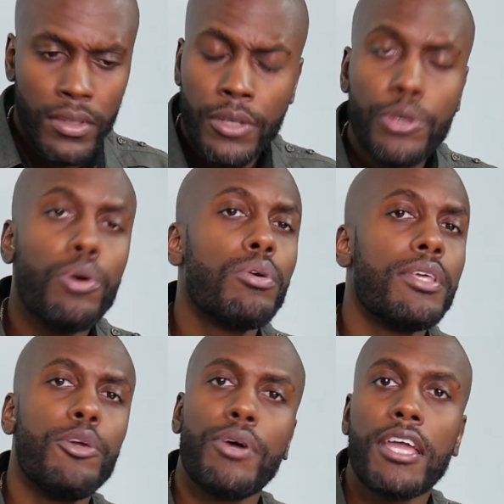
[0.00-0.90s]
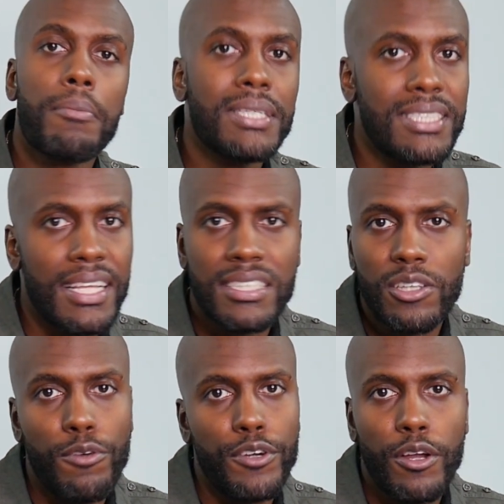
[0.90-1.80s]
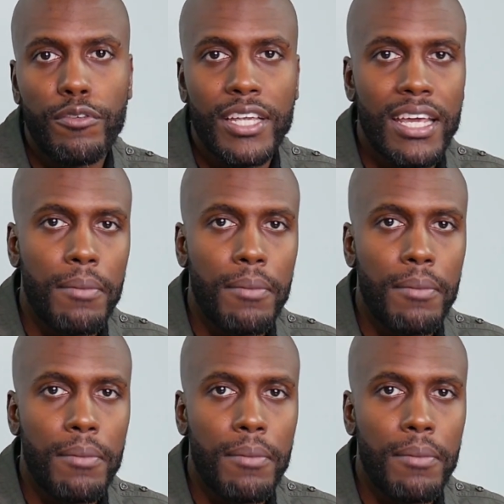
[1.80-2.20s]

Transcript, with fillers: you'll you'll hear me say this over and over again